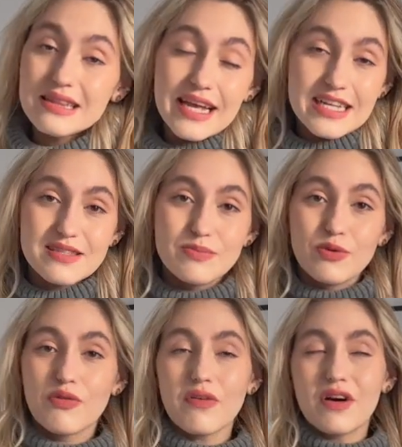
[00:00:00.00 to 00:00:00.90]
let's
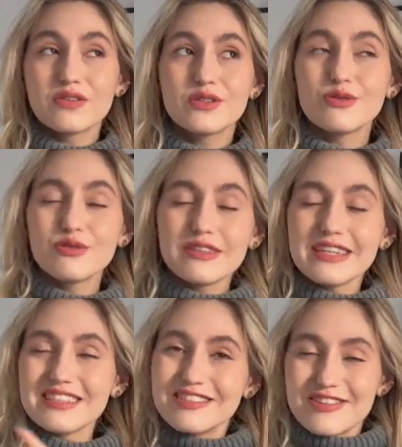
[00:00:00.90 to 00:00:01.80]
move on to the
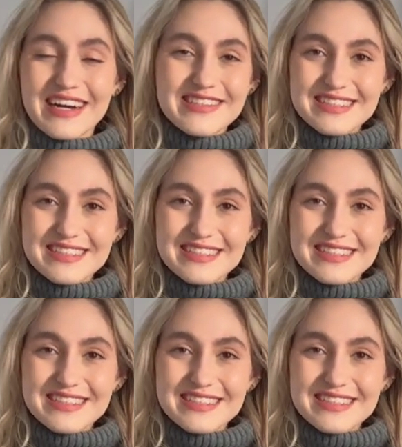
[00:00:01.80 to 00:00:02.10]
try-on